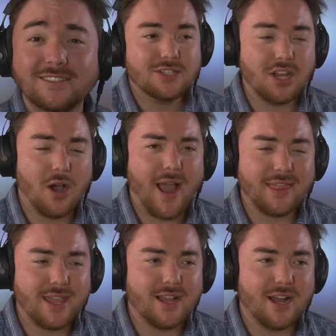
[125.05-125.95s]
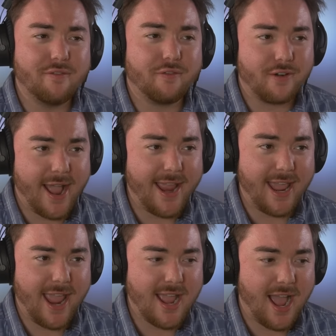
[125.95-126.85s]
So I think on
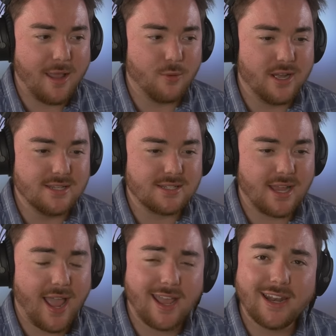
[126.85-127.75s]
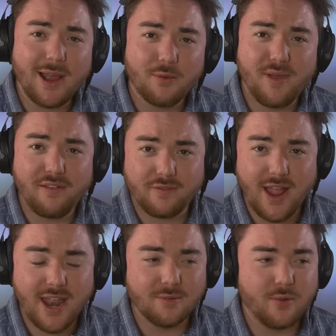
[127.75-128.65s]
Friday I was hanging out with my
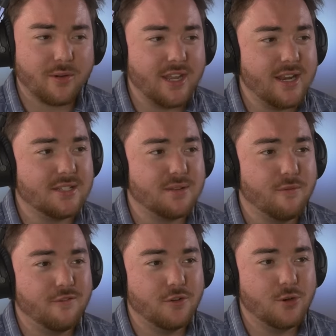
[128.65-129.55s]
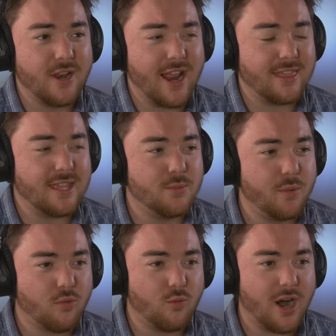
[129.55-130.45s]
friend, and we were eating some food, and I think
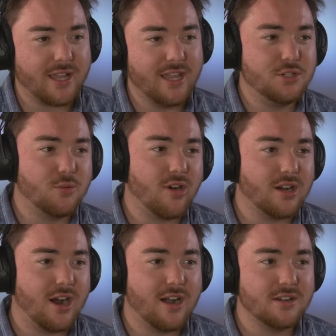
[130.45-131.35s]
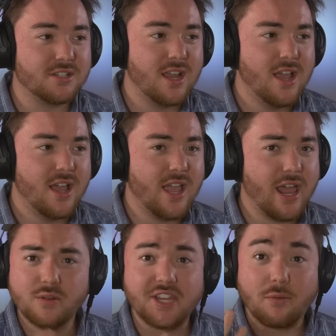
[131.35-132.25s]
we were walking to our cars,
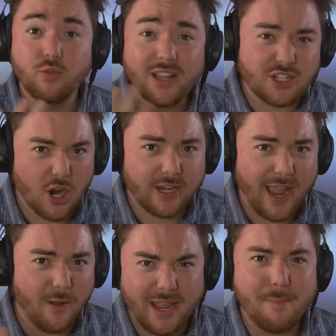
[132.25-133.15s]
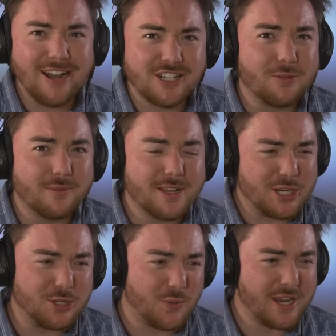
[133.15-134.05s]
and it was like really dark out. Like, imagine a
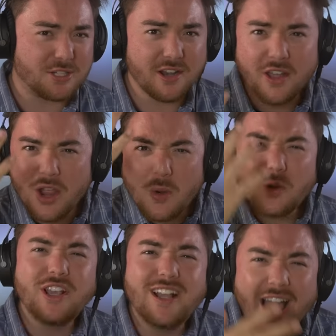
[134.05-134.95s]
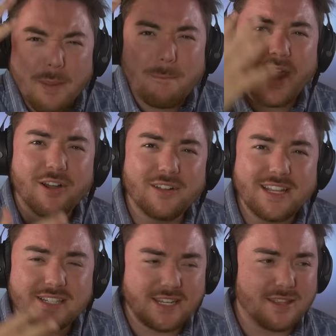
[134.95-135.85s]
situation where you can kind of
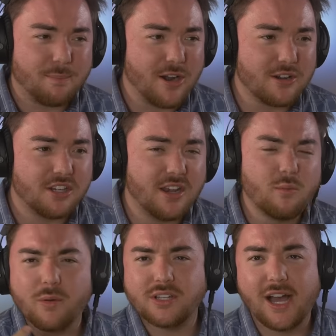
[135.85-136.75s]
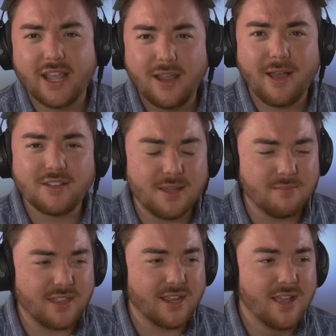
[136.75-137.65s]
barely see the person. We were talking about
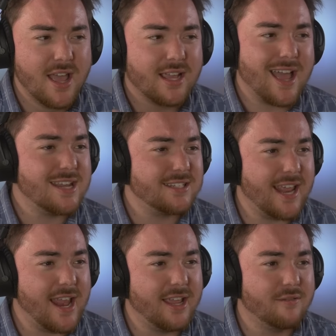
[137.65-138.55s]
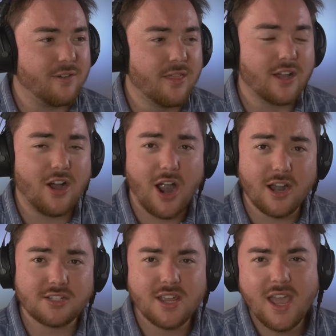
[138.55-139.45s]
something, kind of standing in front of the
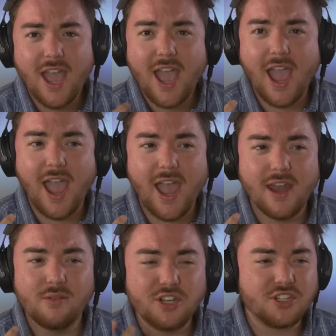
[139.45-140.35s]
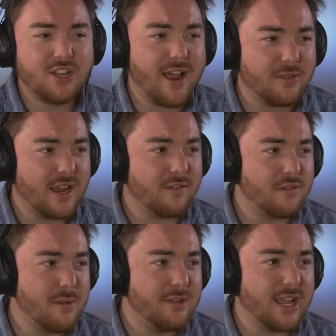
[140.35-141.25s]
cars, and we stood out there
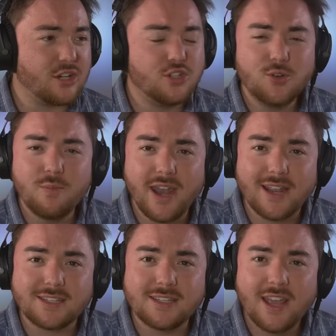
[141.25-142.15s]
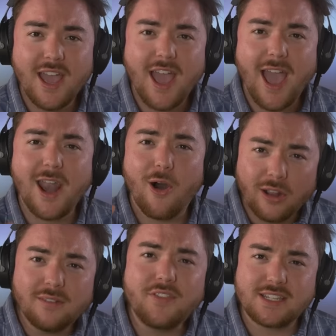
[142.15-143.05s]
for maybe like 2 minutes, and
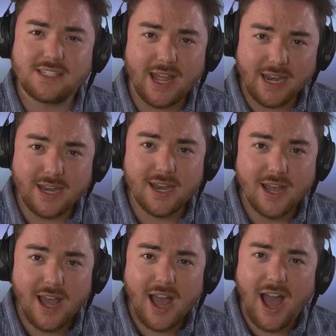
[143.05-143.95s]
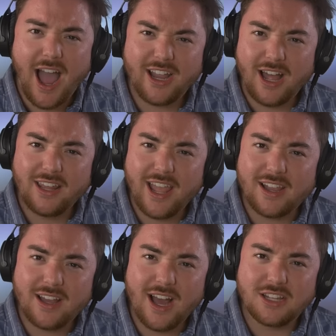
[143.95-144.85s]
all of a sudden I got
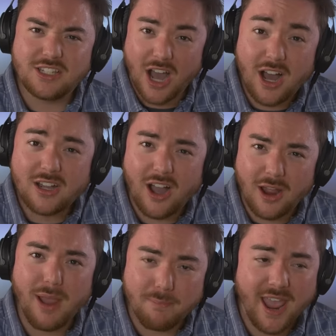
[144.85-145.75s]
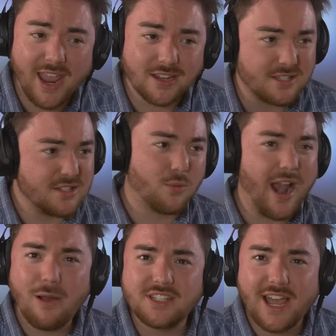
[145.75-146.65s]
like a tug on my pants. And so
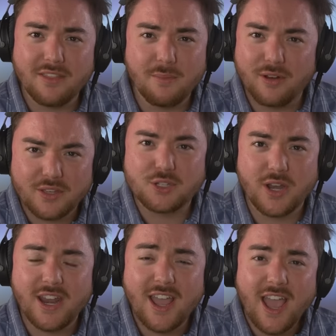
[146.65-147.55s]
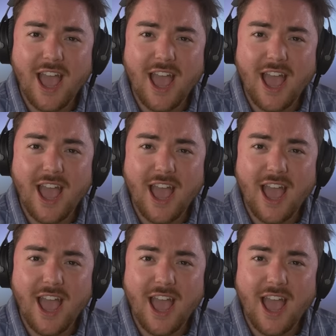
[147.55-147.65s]
we're outside in the middle of the street.